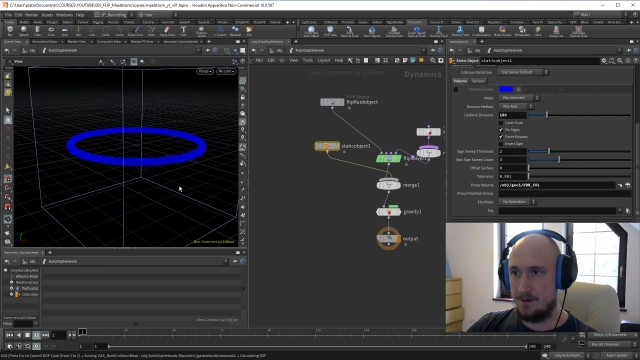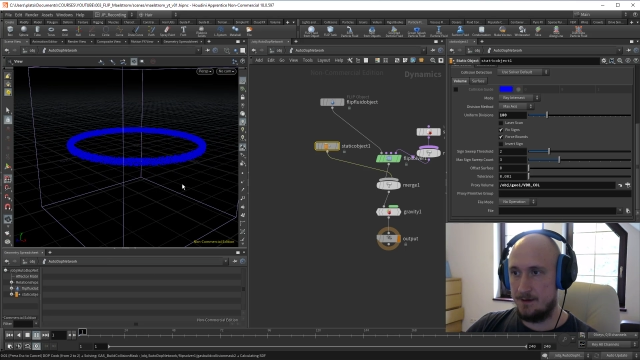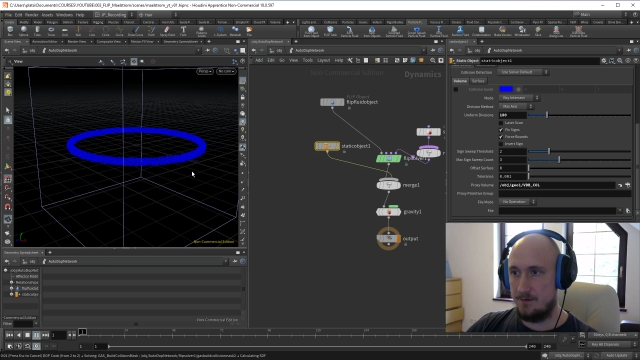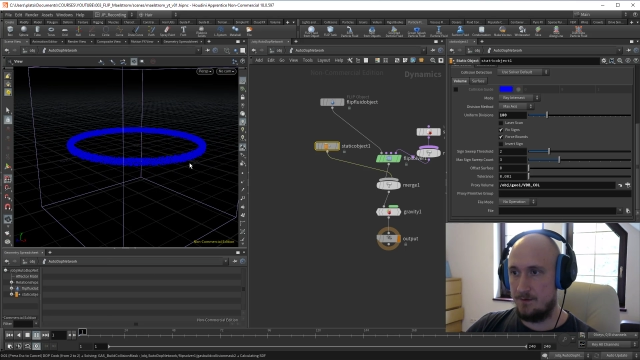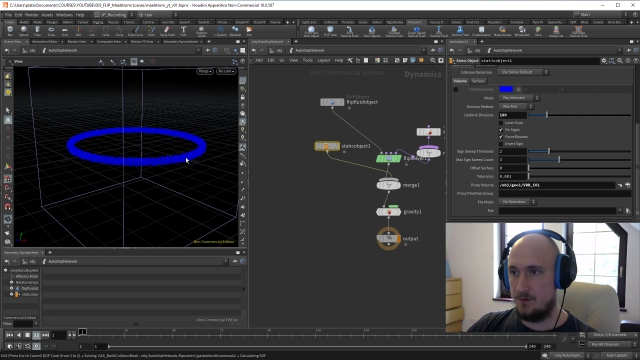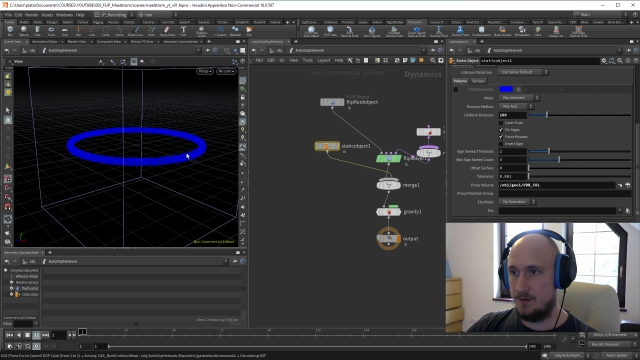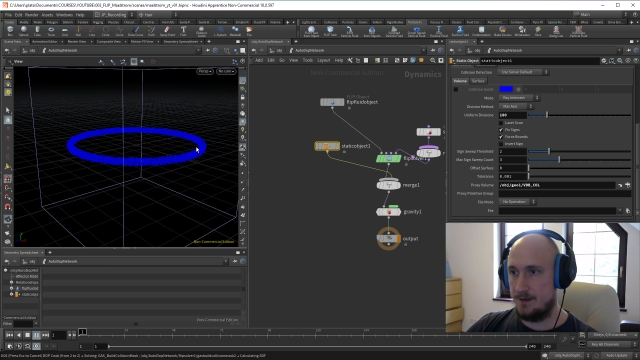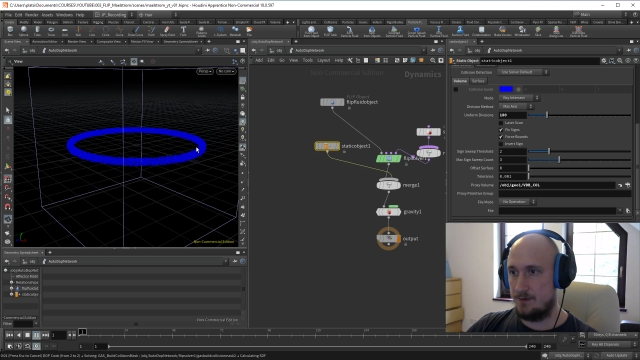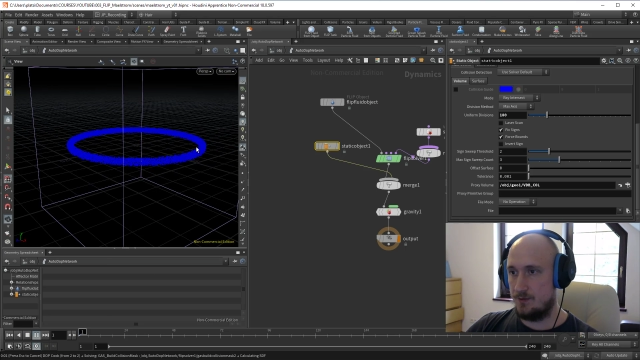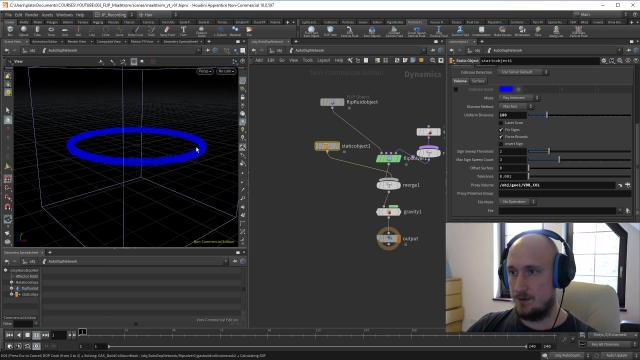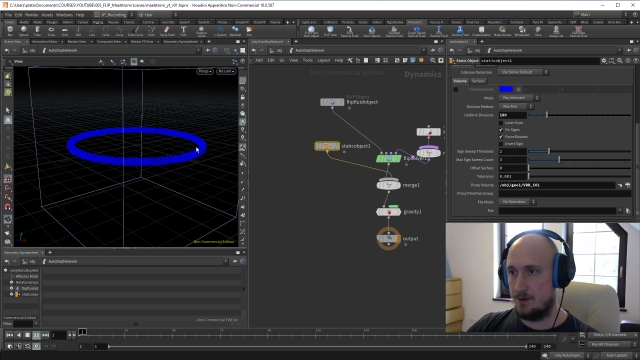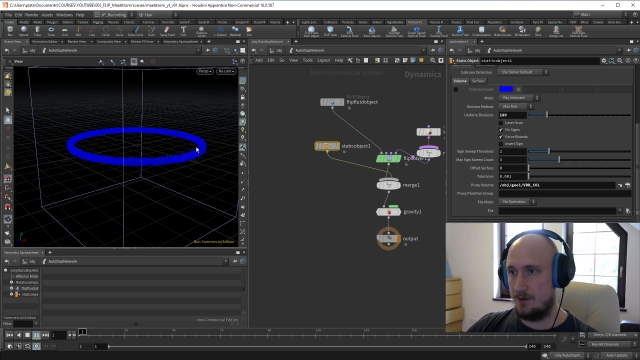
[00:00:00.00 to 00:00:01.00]
the fluid
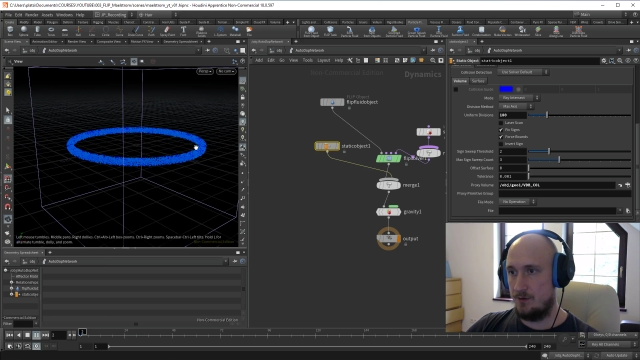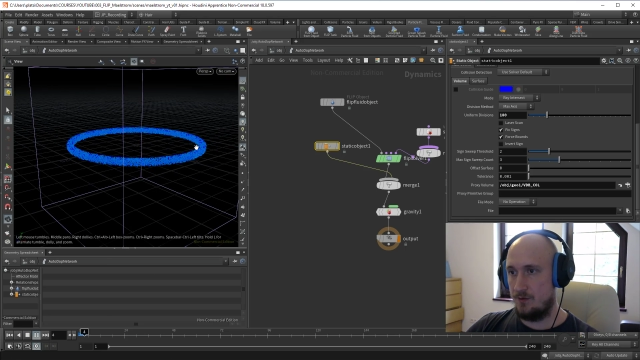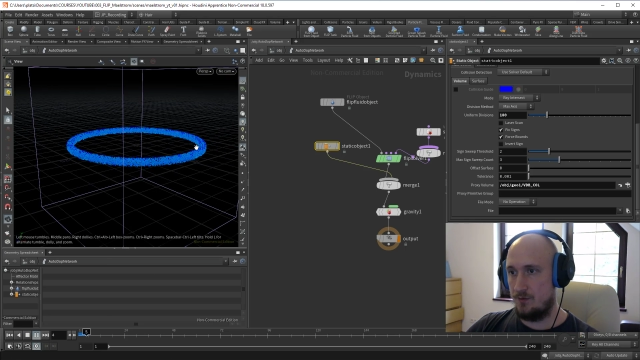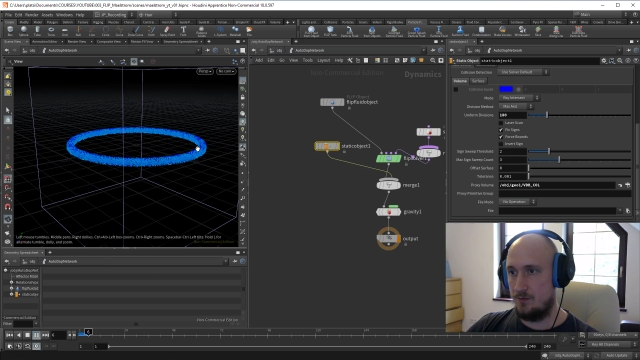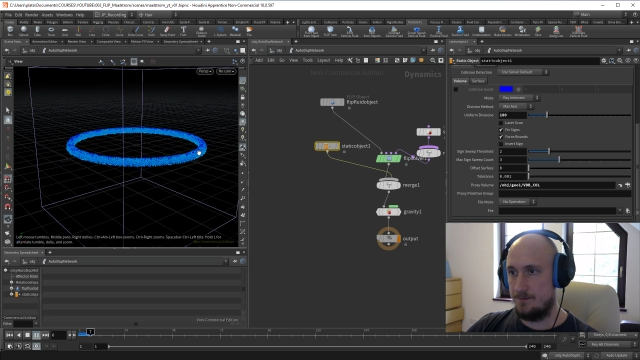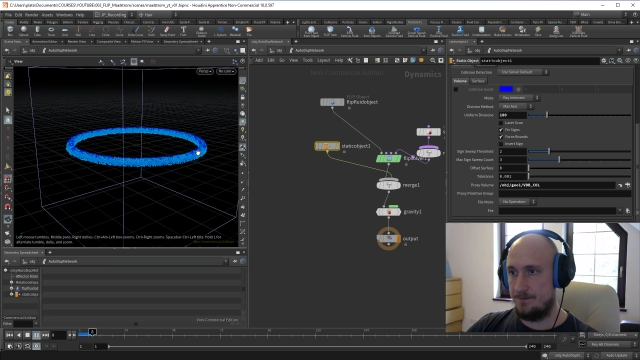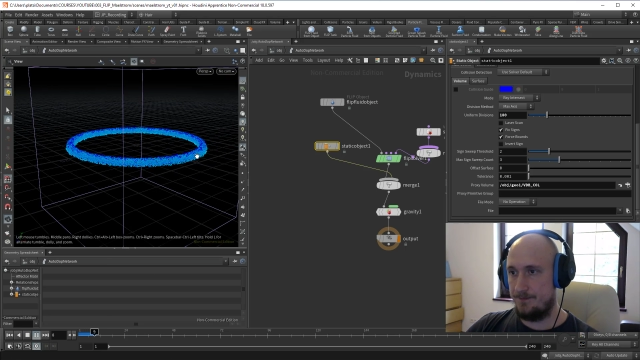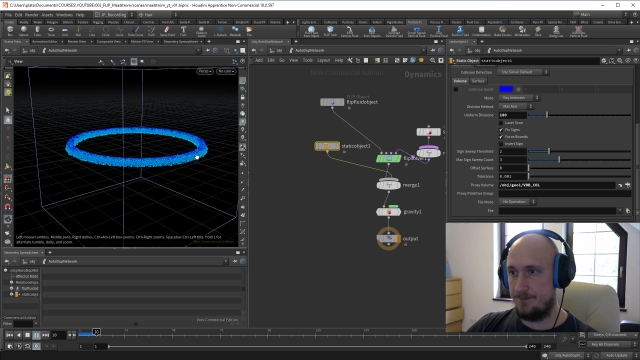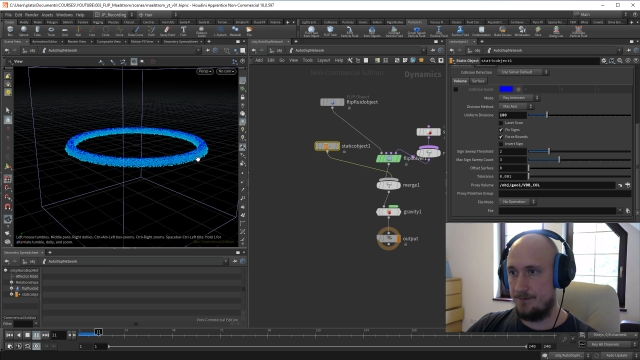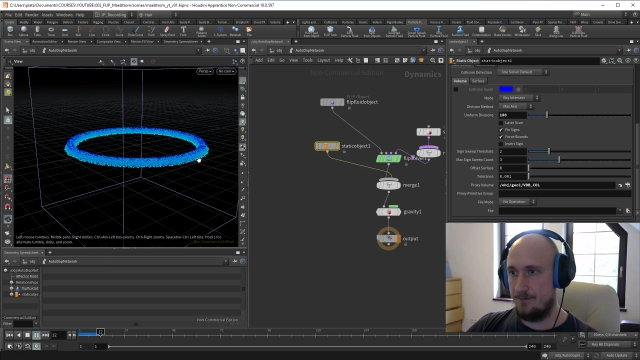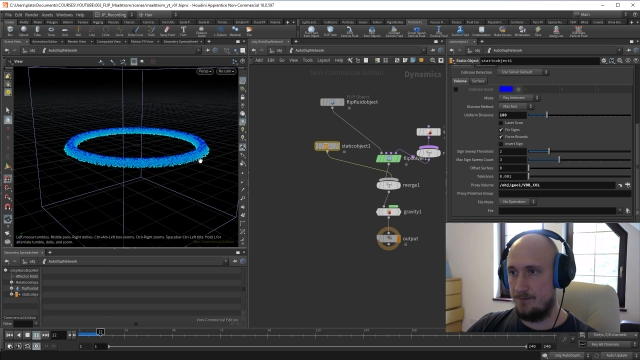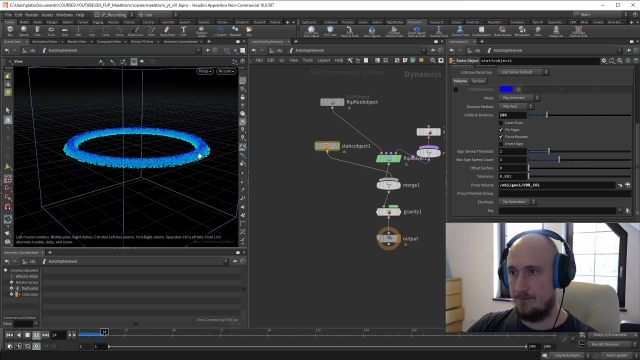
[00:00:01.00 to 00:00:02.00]
will go
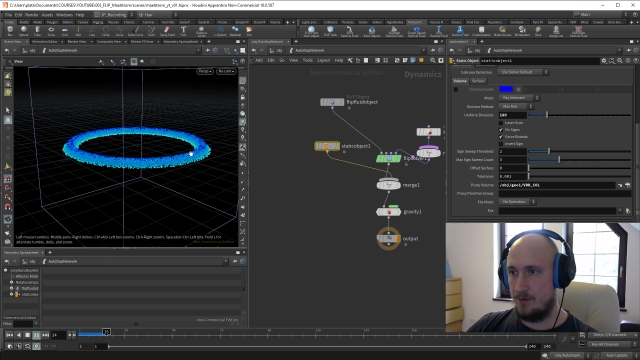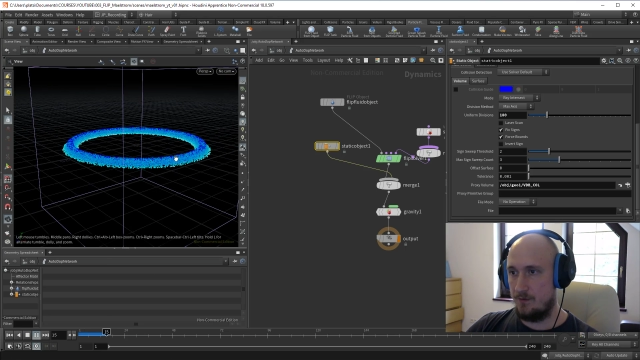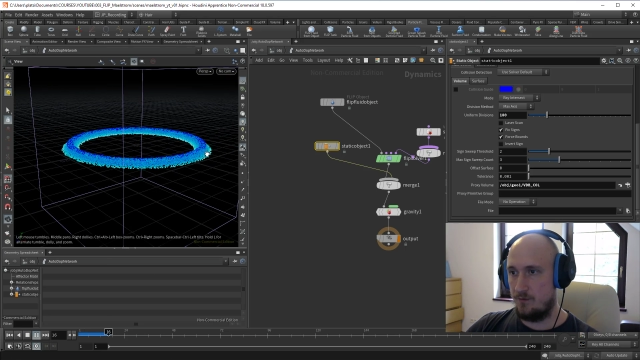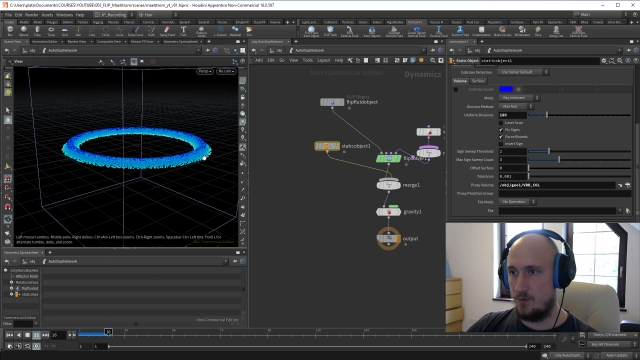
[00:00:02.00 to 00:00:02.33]
both